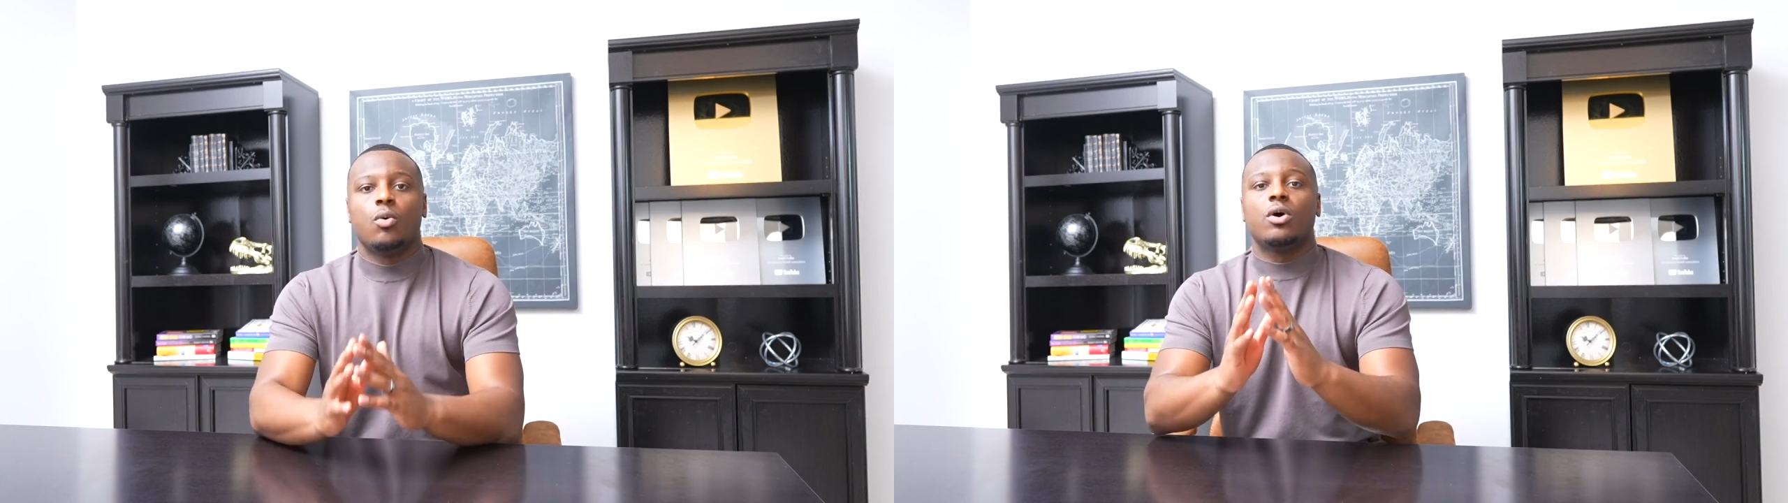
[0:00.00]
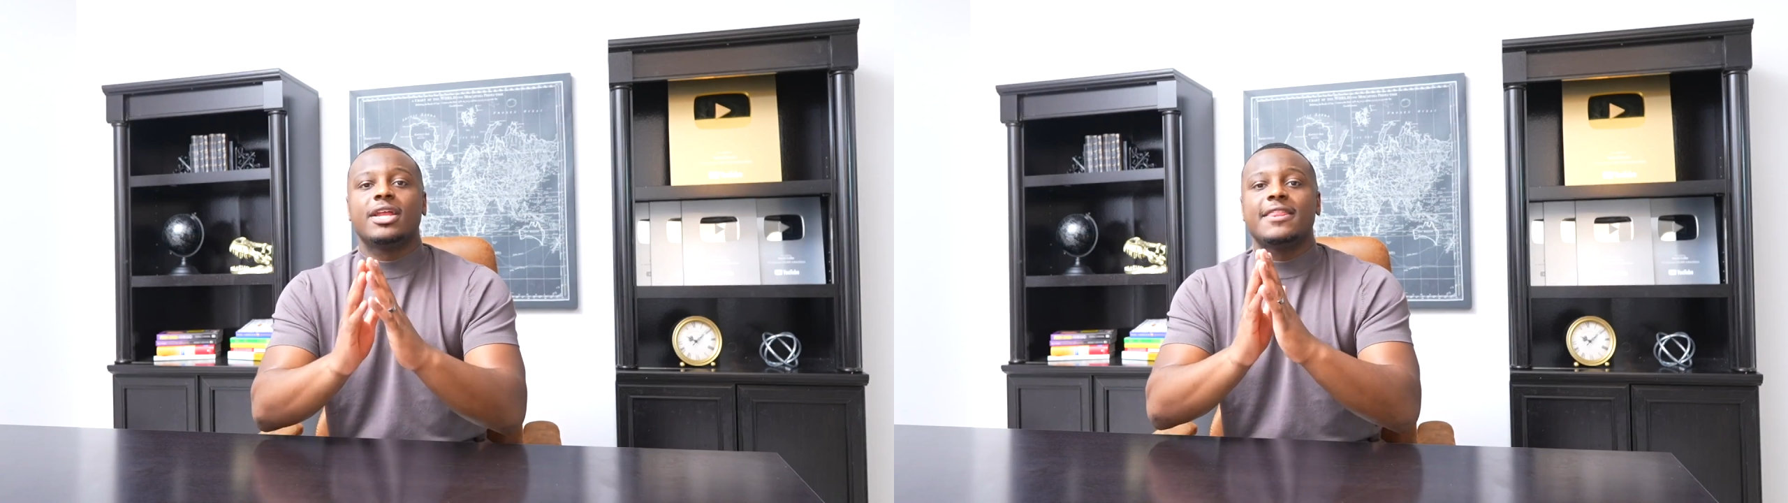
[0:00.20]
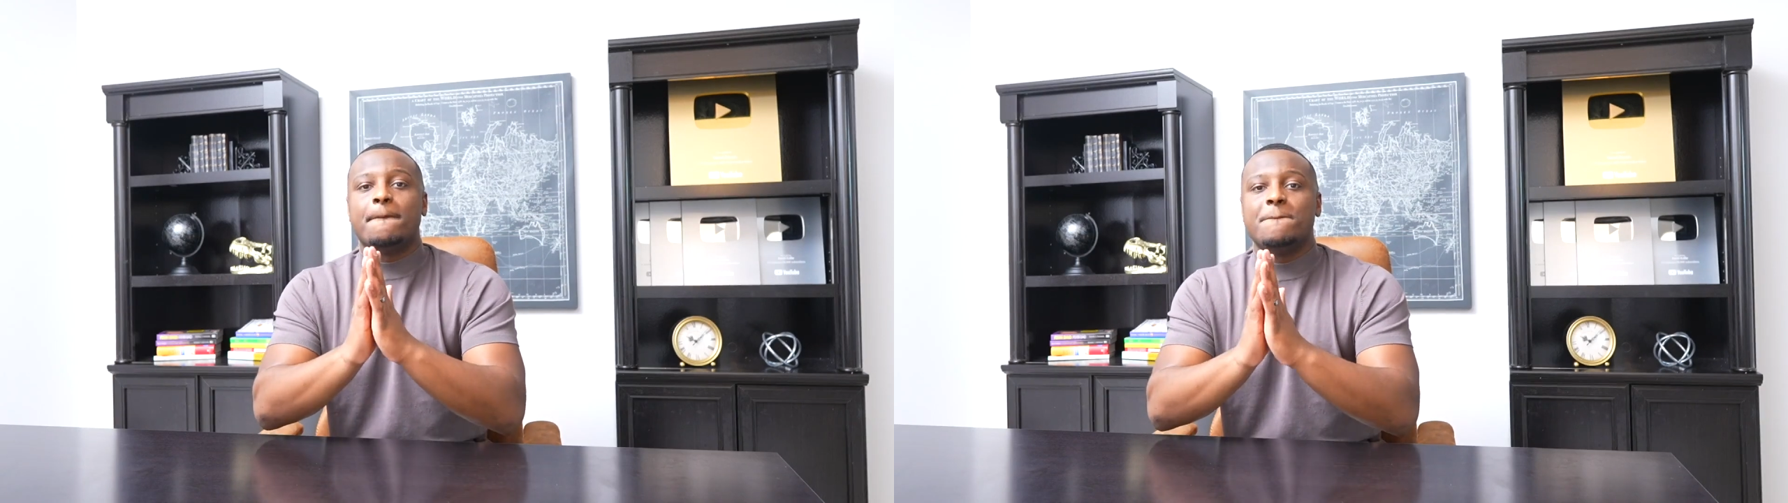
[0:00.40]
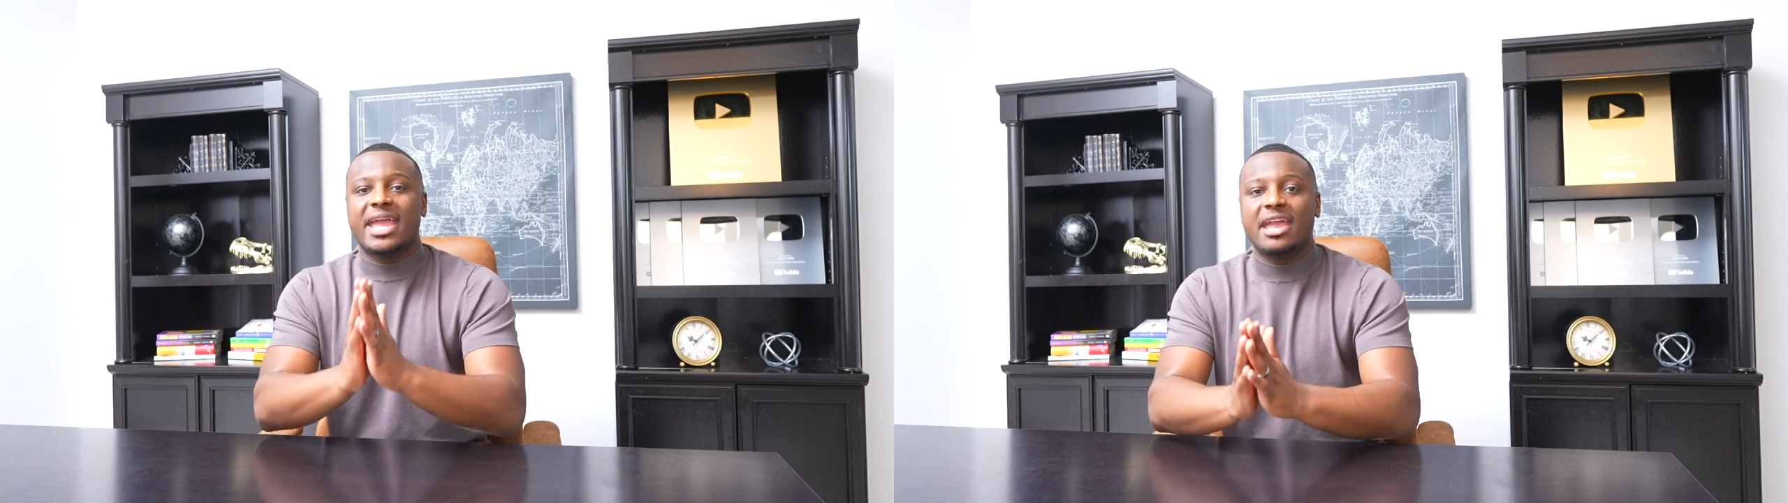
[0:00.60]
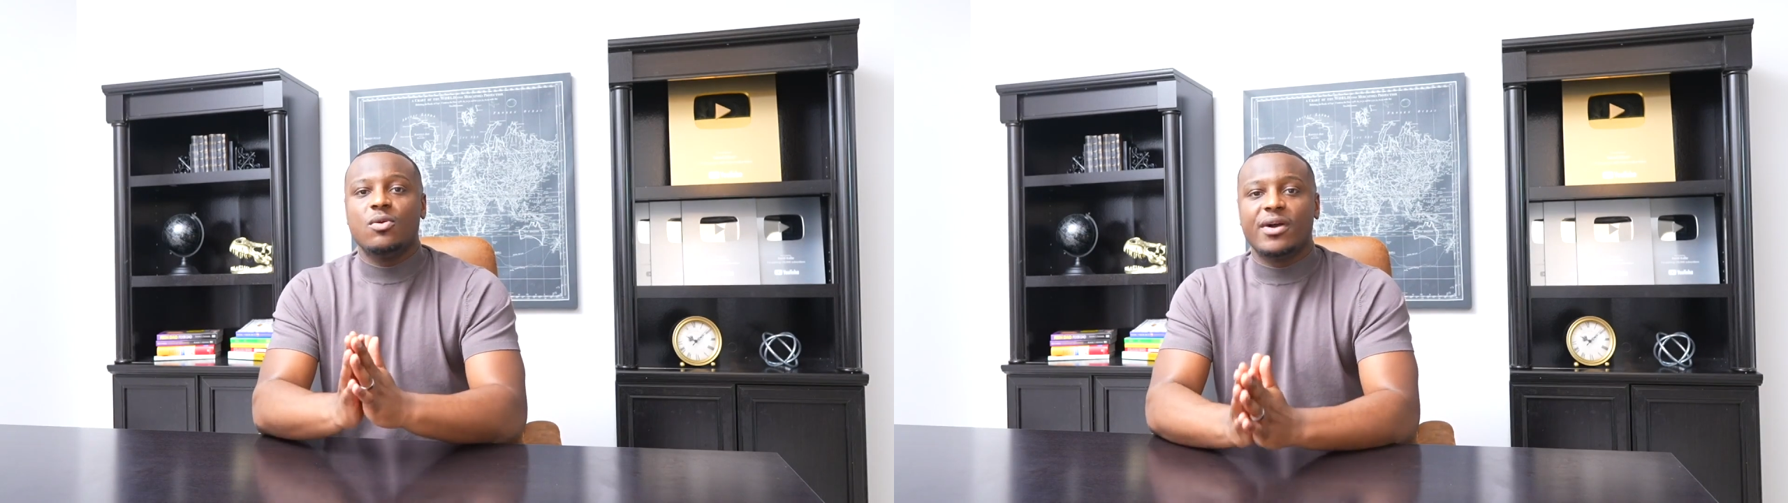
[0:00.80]
One of the
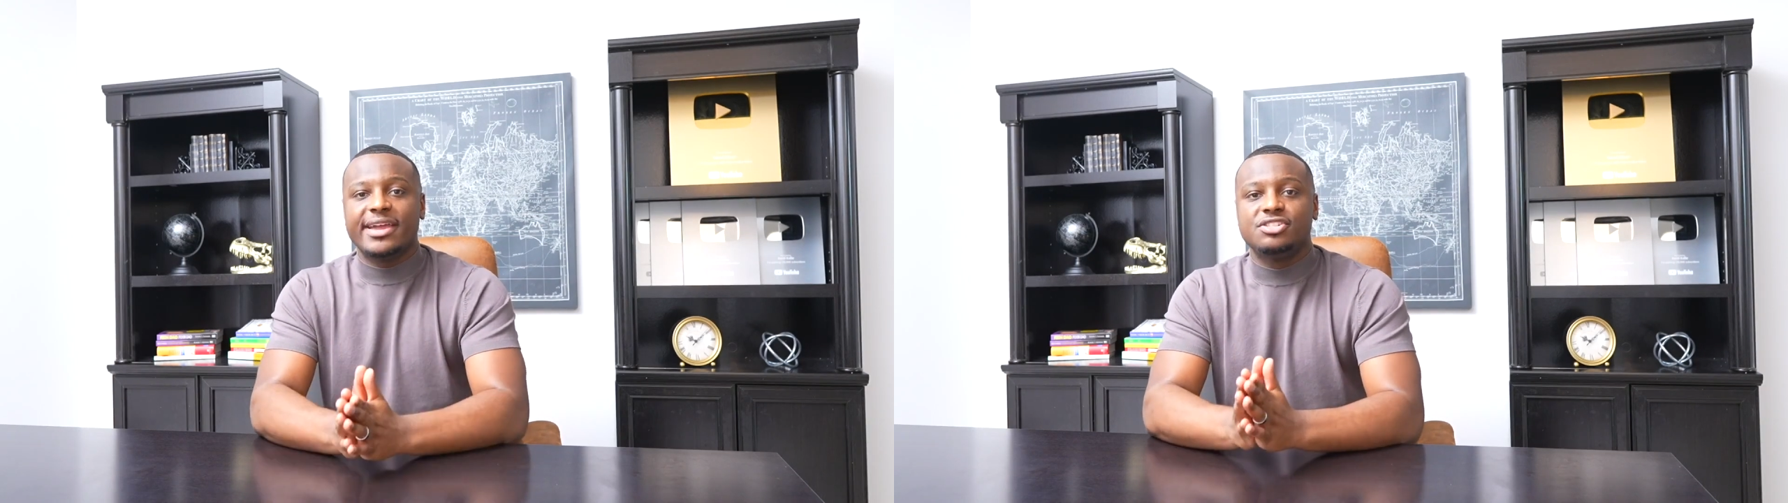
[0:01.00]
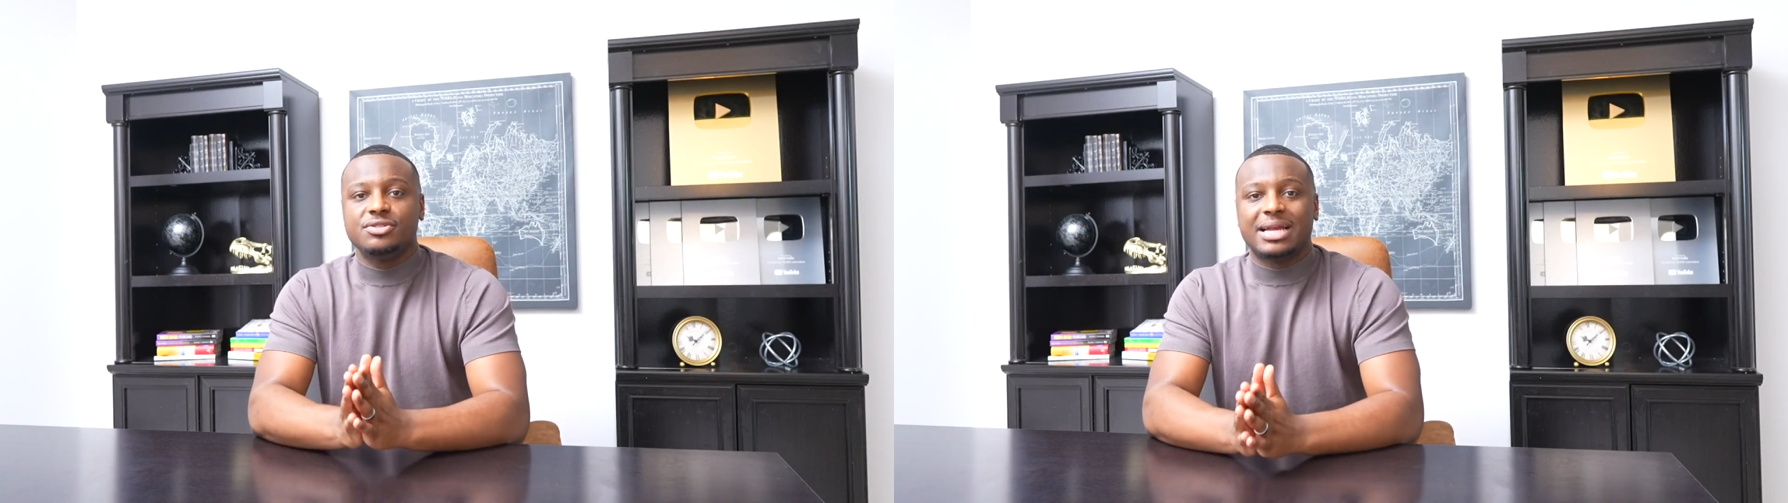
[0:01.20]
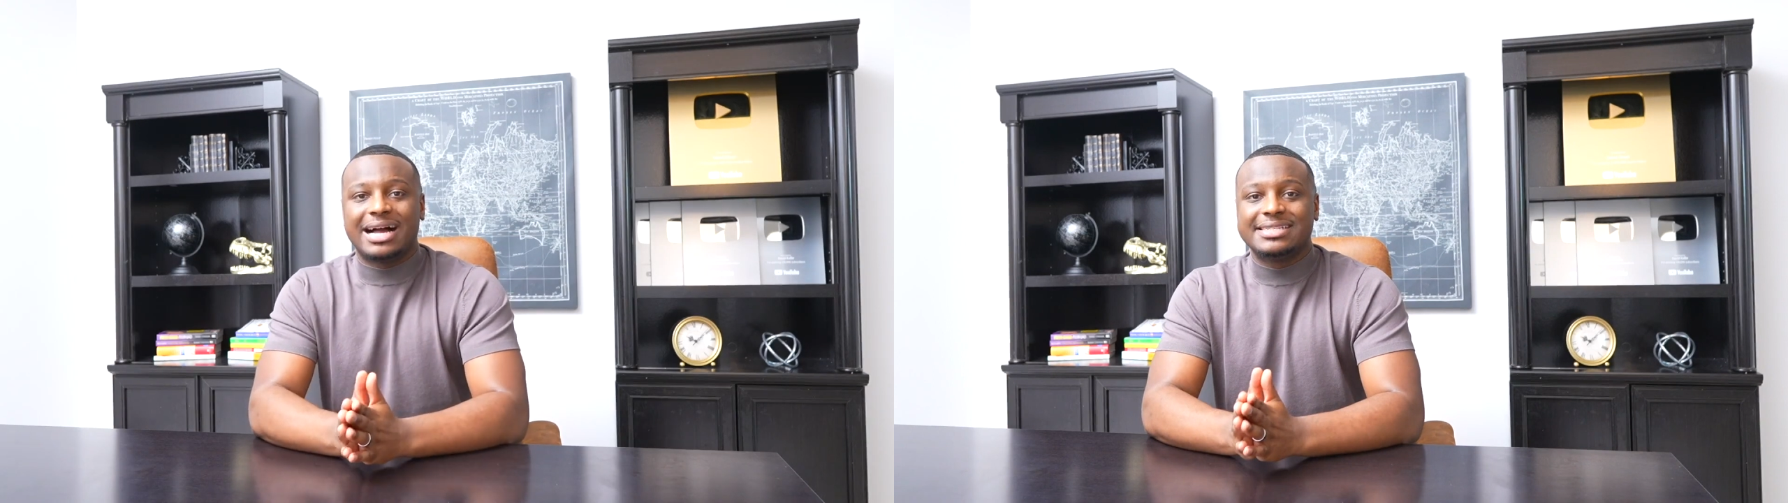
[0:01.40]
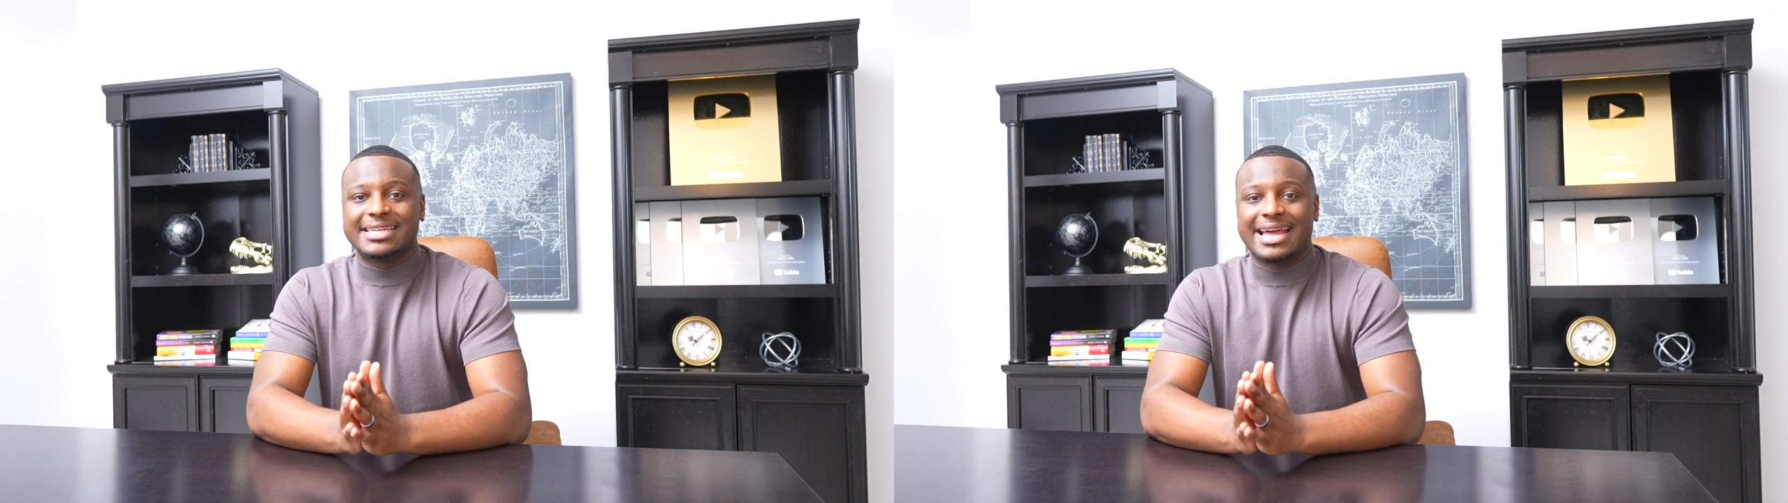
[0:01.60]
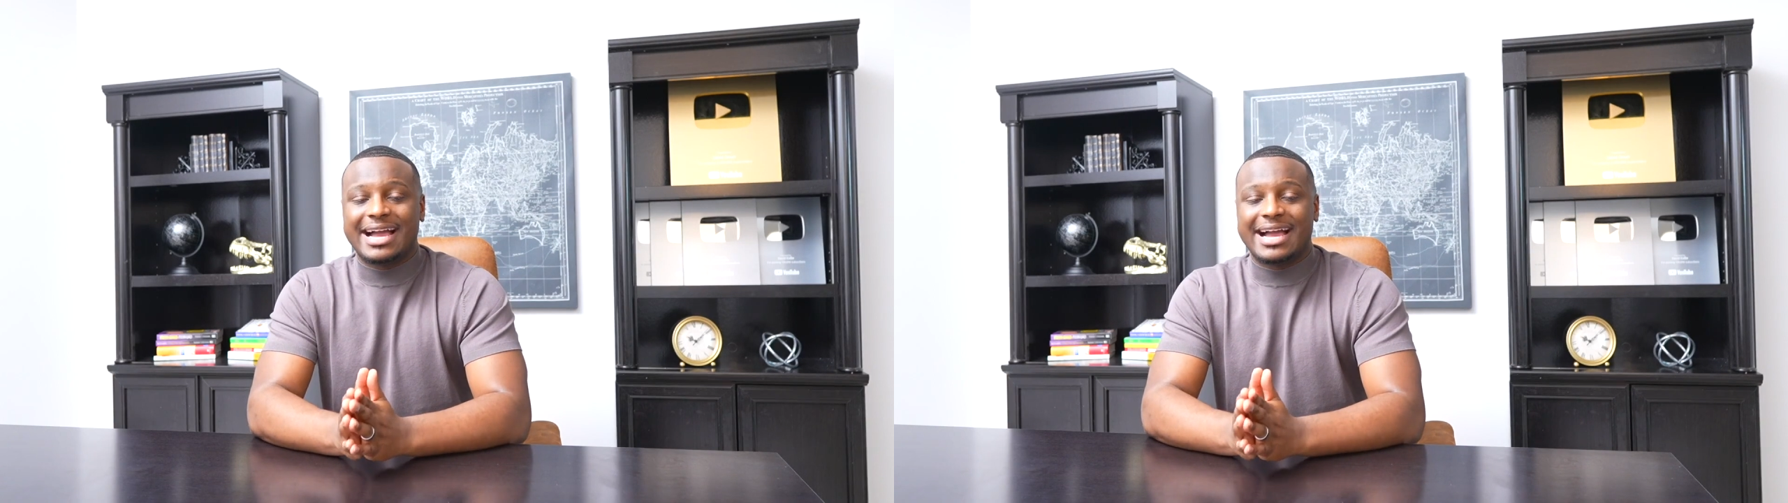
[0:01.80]
main ways you guys can